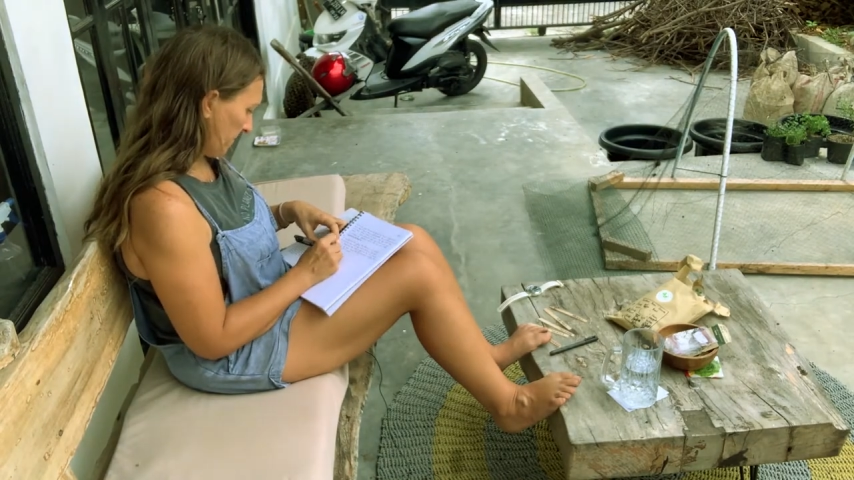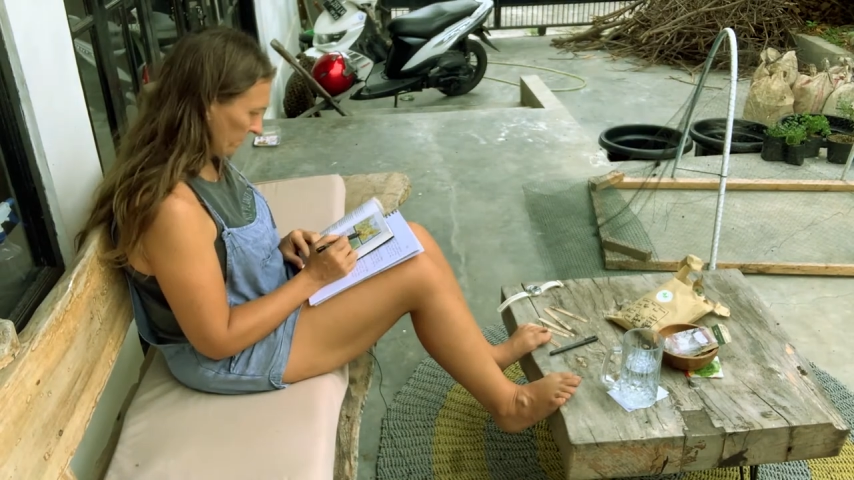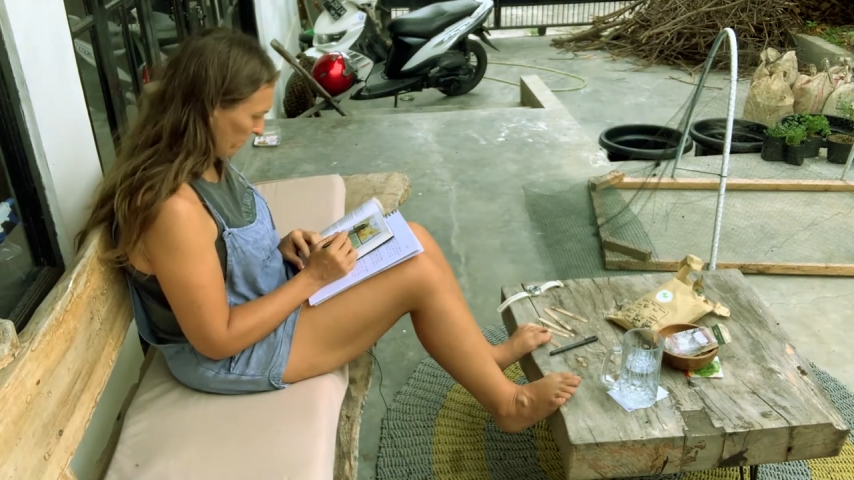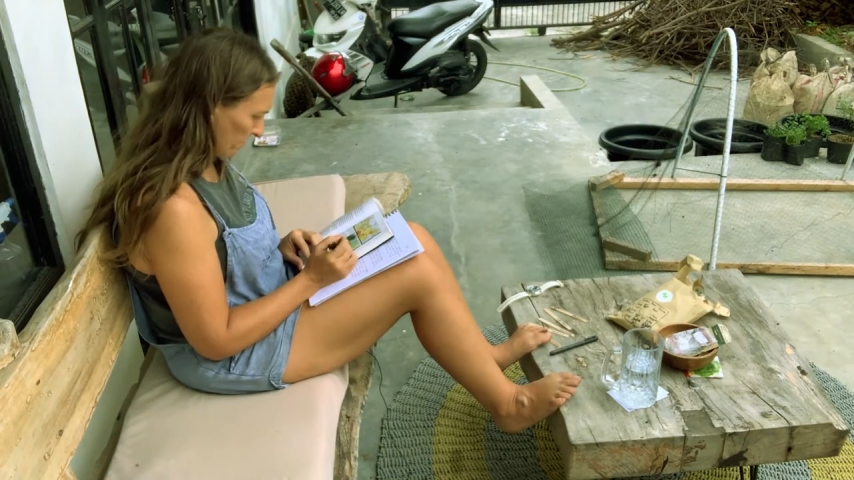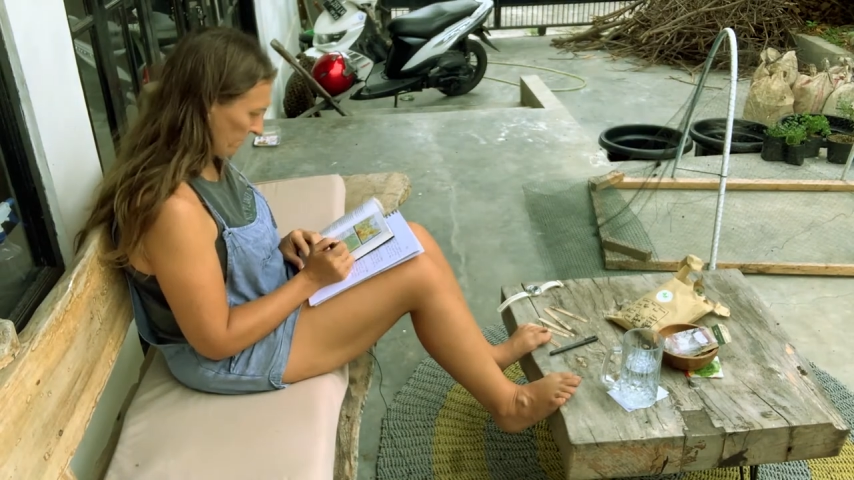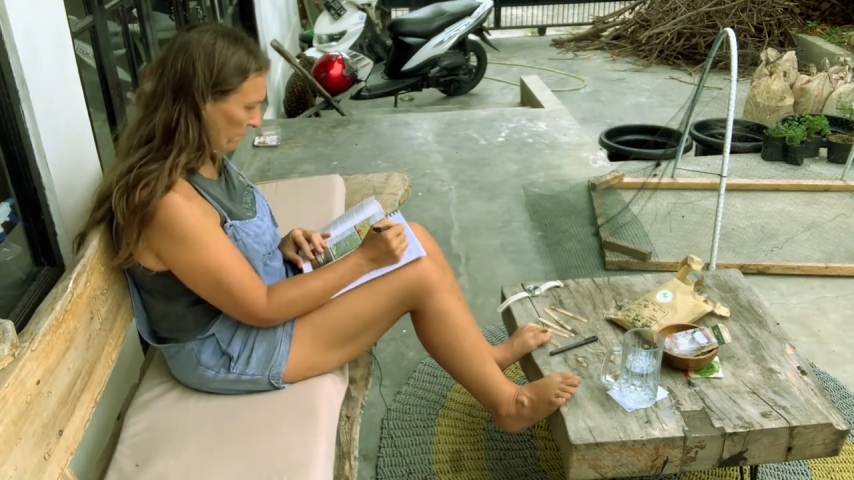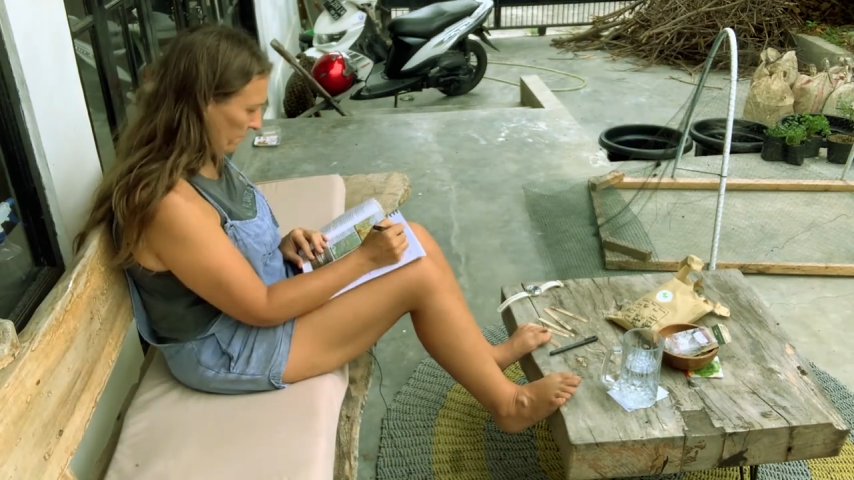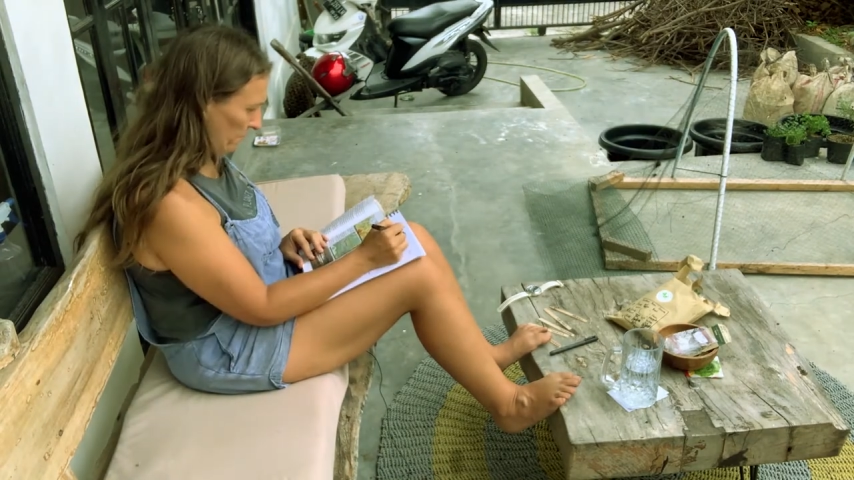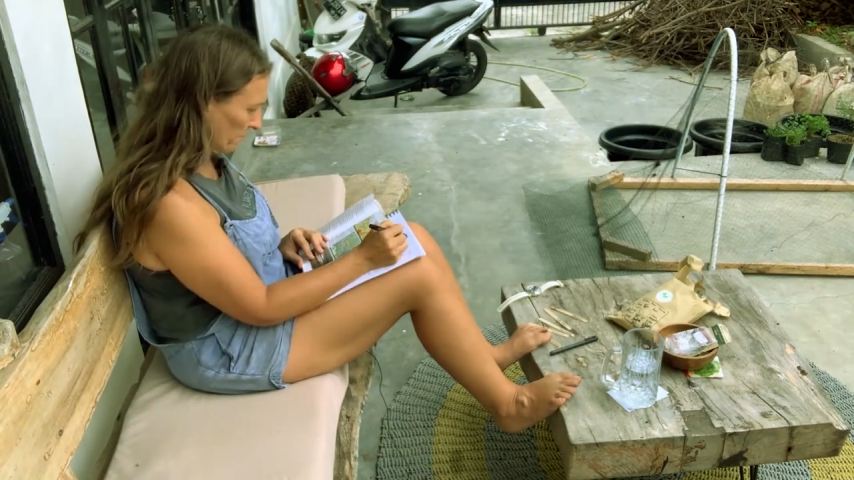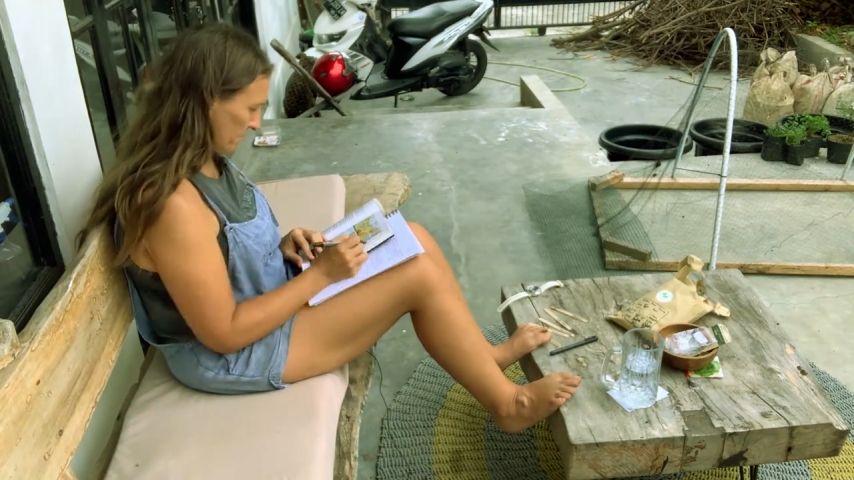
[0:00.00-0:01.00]
that
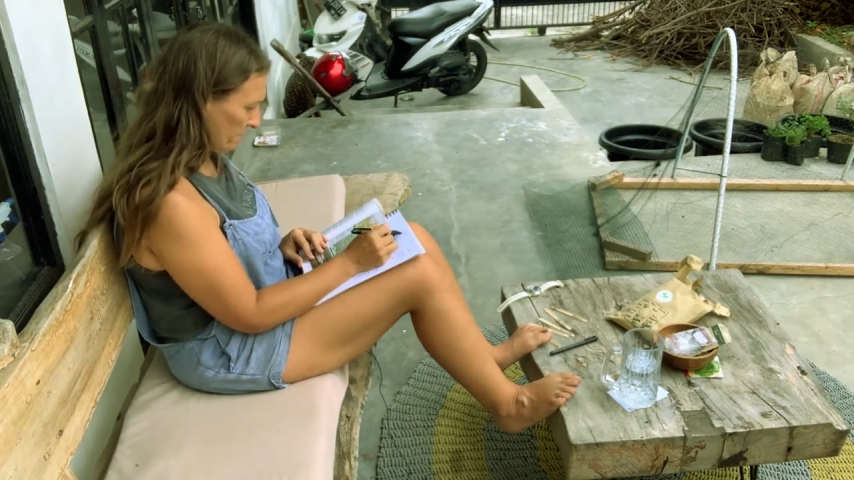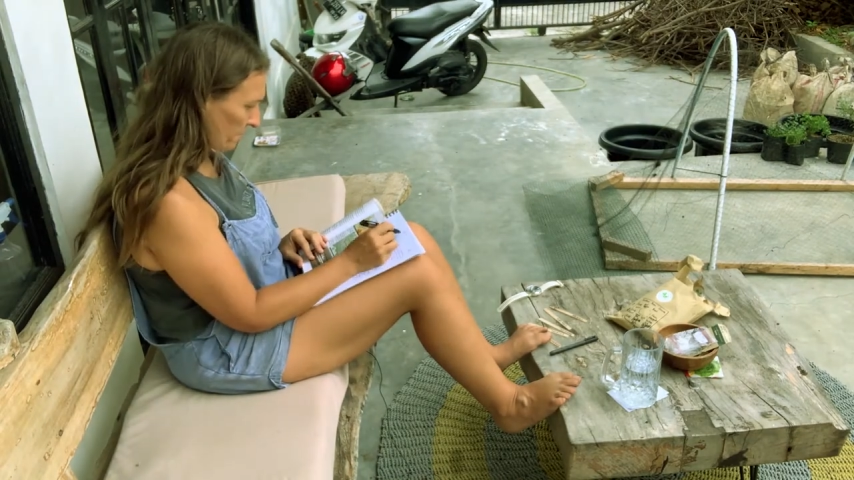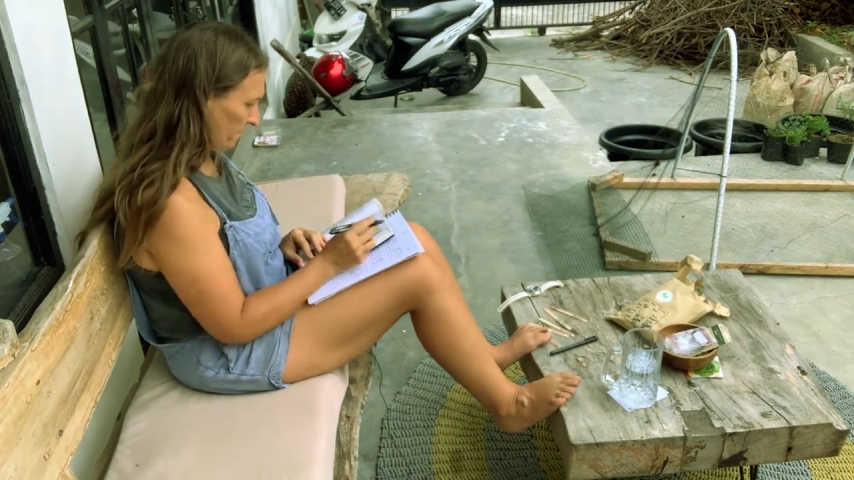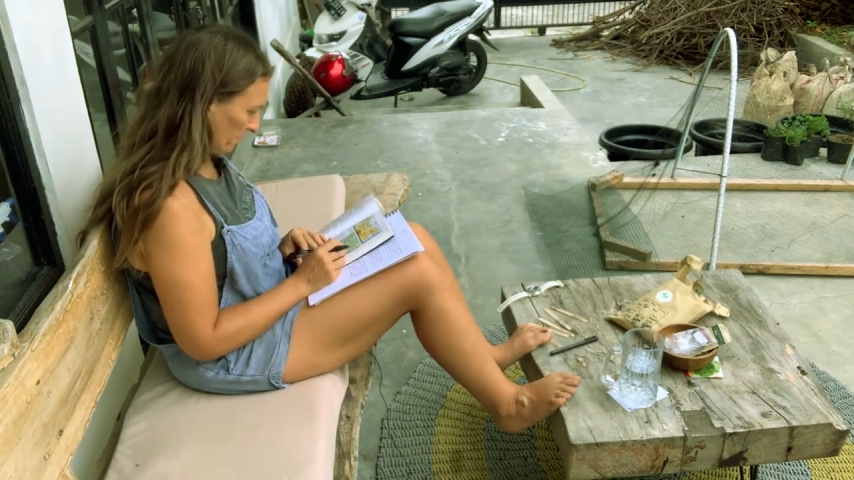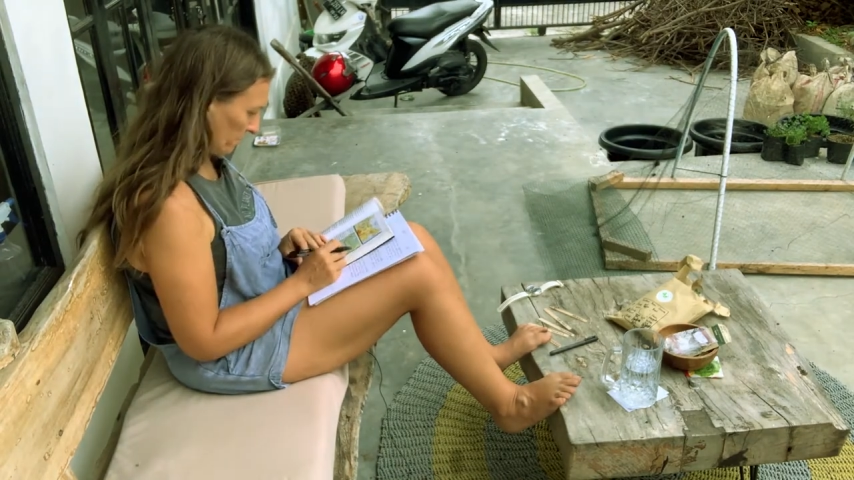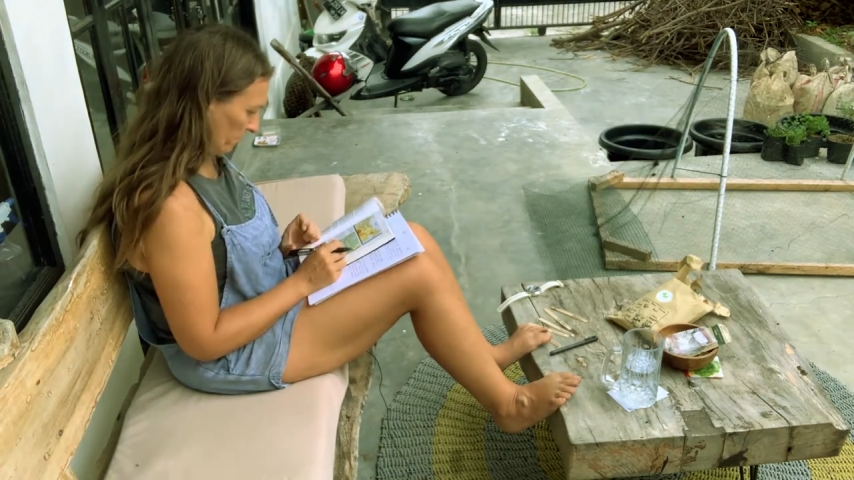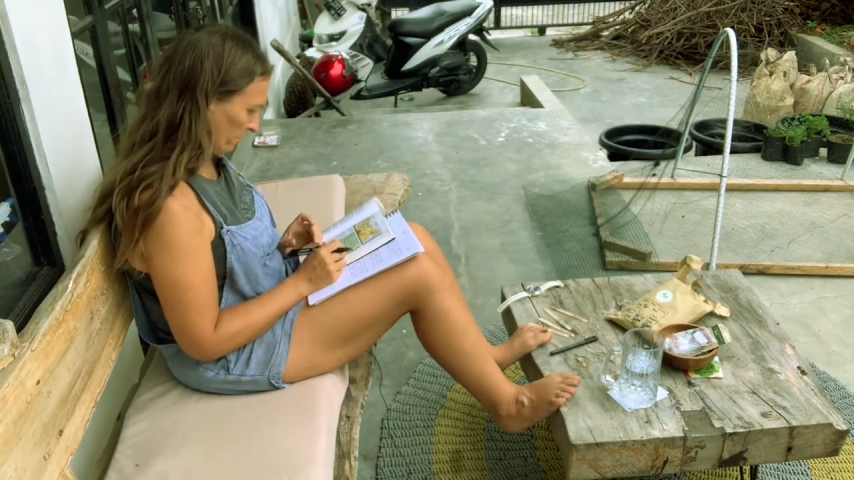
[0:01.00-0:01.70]
it's going to be